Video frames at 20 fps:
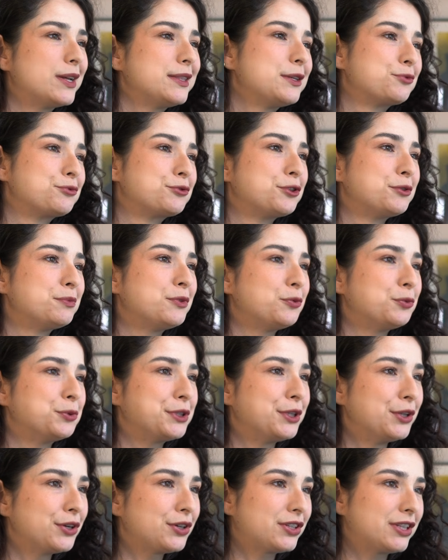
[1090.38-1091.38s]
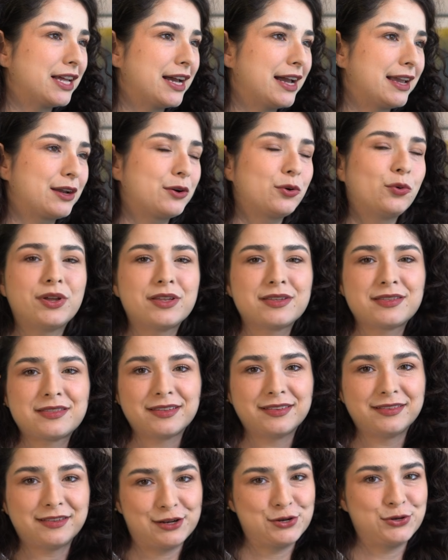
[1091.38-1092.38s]
the room would look like with
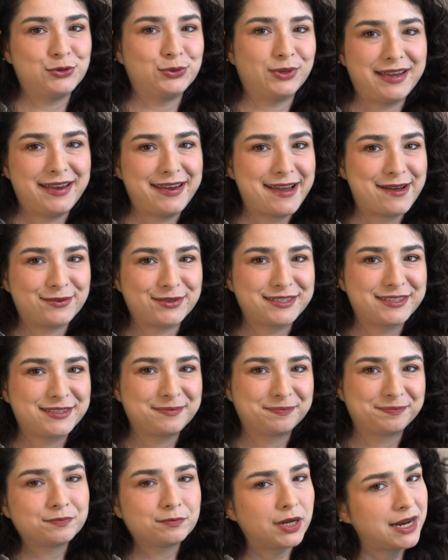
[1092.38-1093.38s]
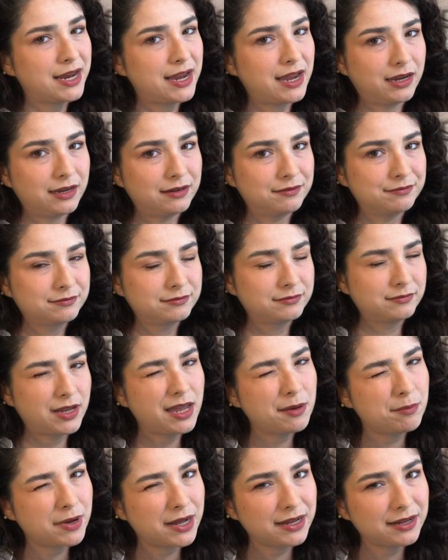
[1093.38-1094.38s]
the new layout. But hey,
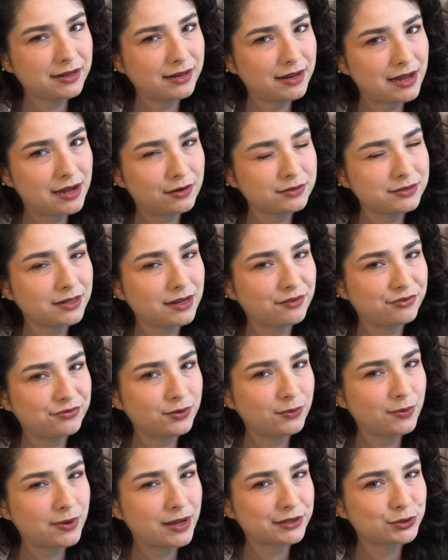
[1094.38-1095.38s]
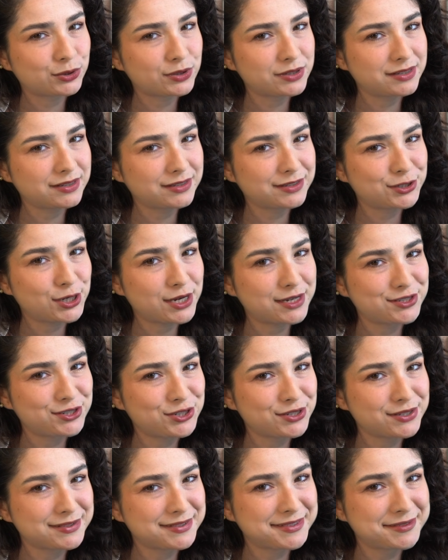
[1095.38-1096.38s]
am I allowed a few extra
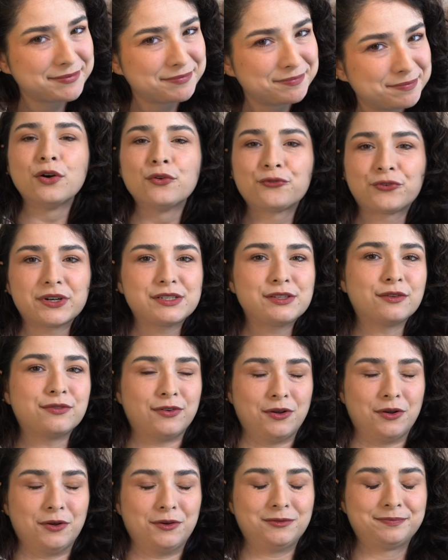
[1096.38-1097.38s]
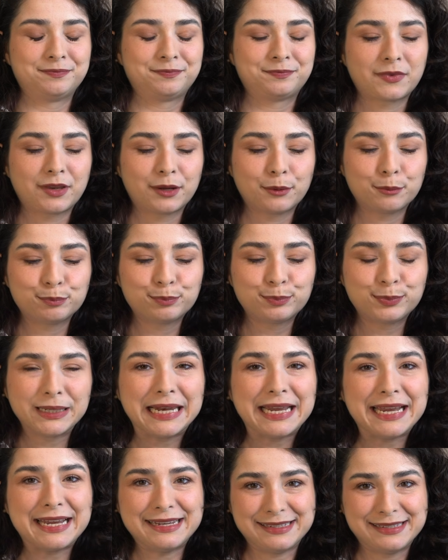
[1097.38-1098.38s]
suggestions? First of all,
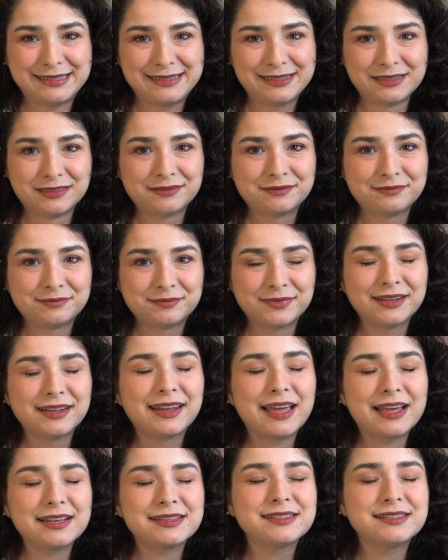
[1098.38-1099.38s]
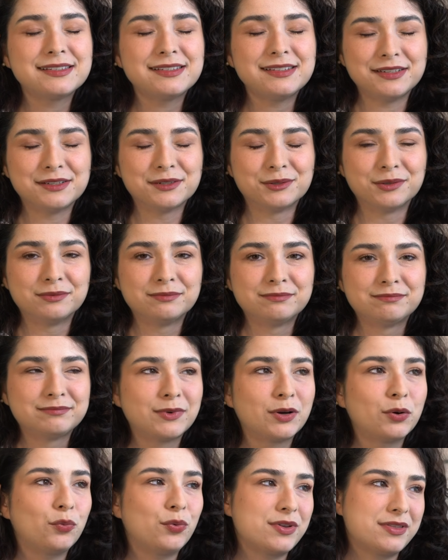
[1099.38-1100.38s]
please, let's deal
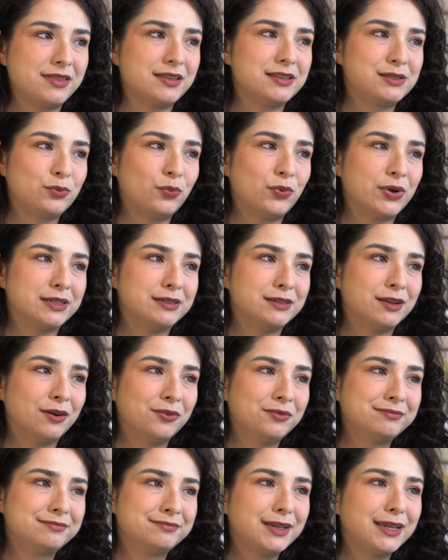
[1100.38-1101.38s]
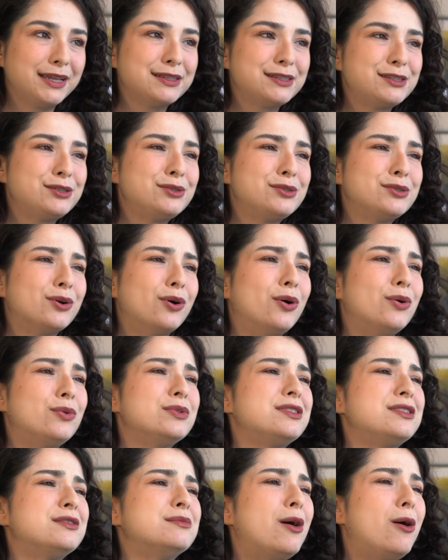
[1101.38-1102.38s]
with this window. It's so
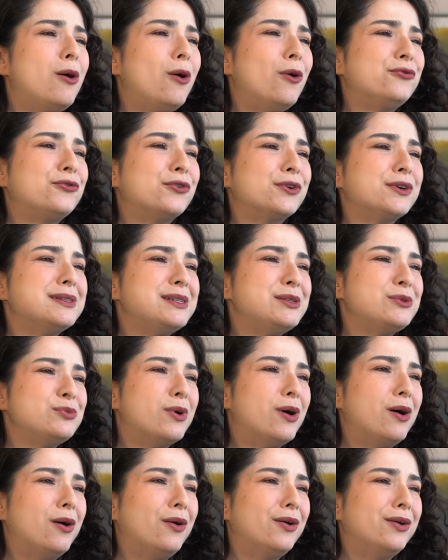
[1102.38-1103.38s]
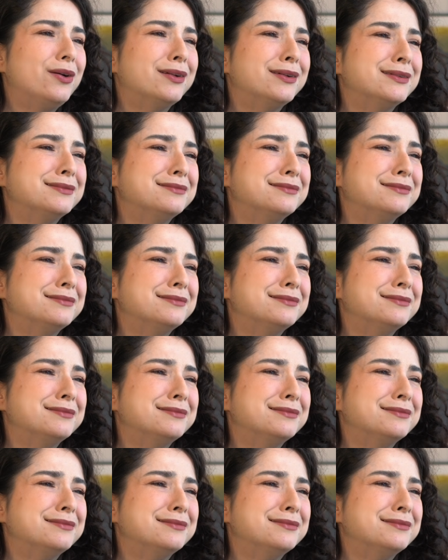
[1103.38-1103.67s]
small for this wall.